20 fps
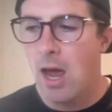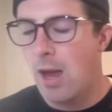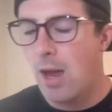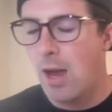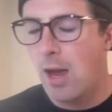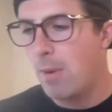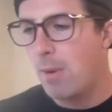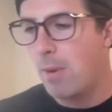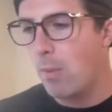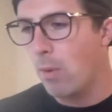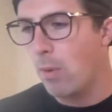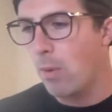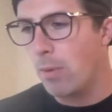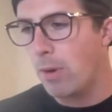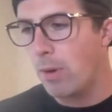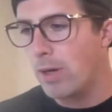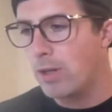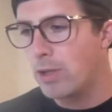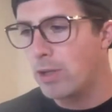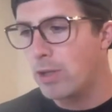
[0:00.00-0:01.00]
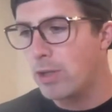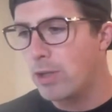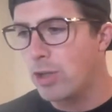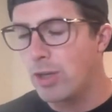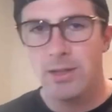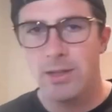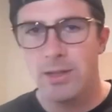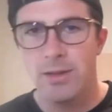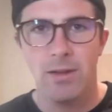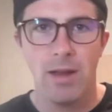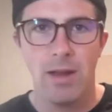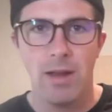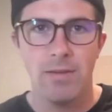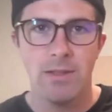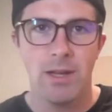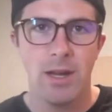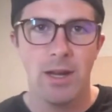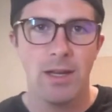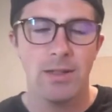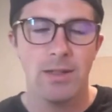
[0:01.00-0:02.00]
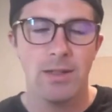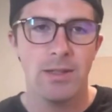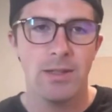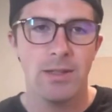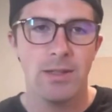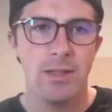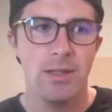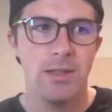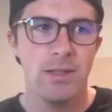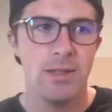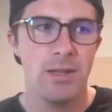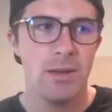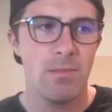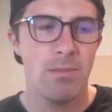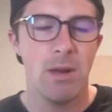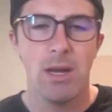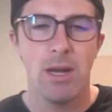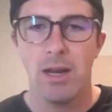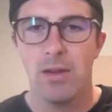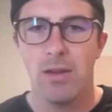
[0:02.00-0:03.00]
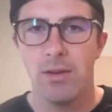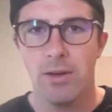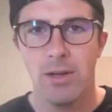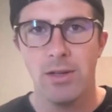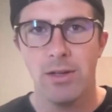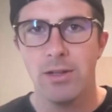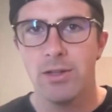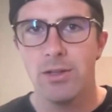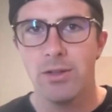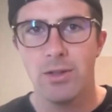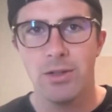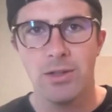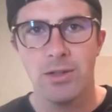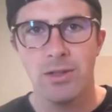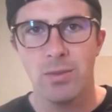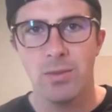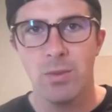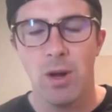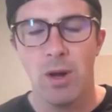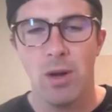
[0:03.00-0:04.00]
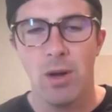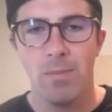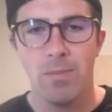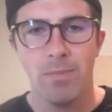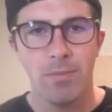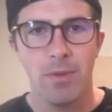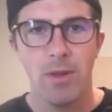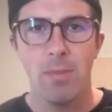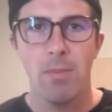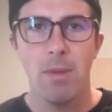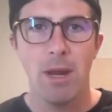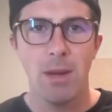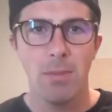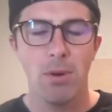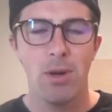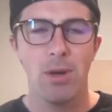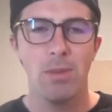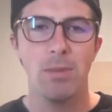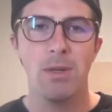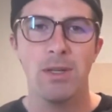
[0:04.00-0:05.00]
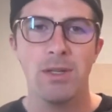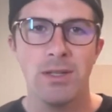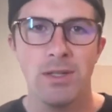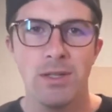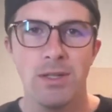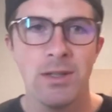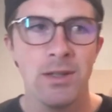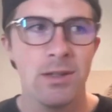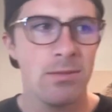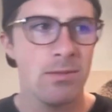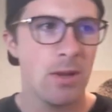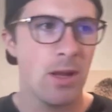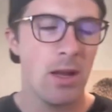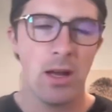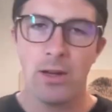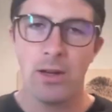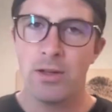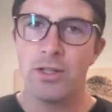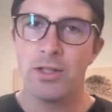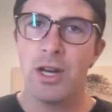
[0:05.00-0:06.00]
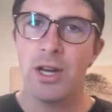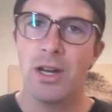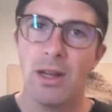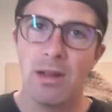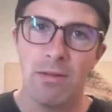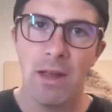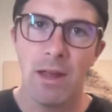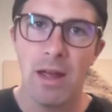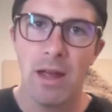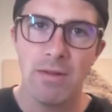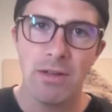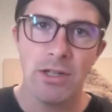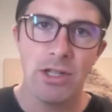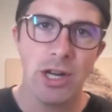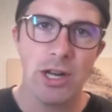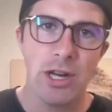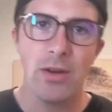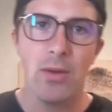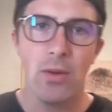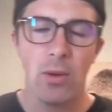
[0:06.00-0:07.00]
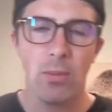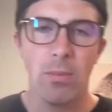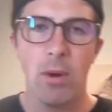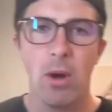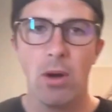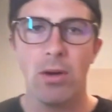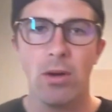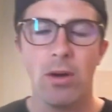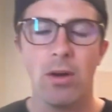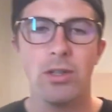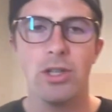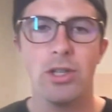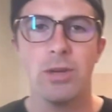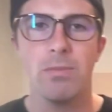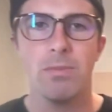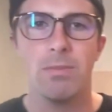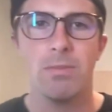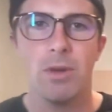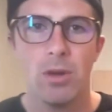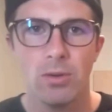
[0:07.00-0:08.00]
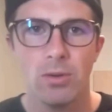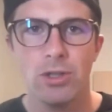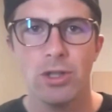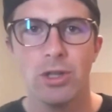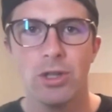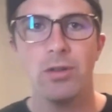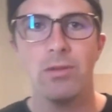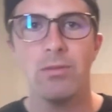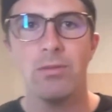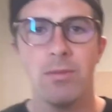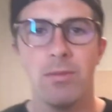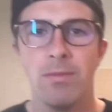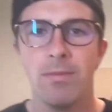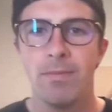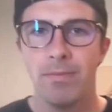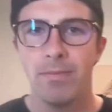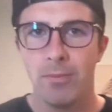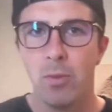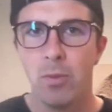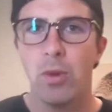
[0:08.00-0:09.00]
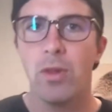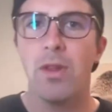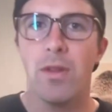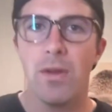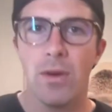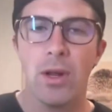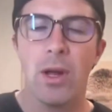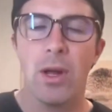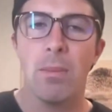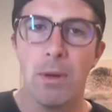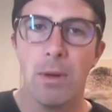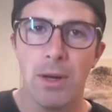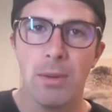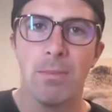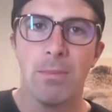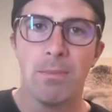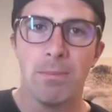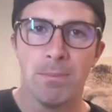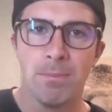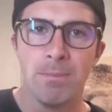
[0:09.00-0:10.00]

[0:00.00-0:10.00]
Um, but we're branching into the life sciences and many other industries as well. The main premise is understanding if they have a channel or partnership notion within their hmm. company.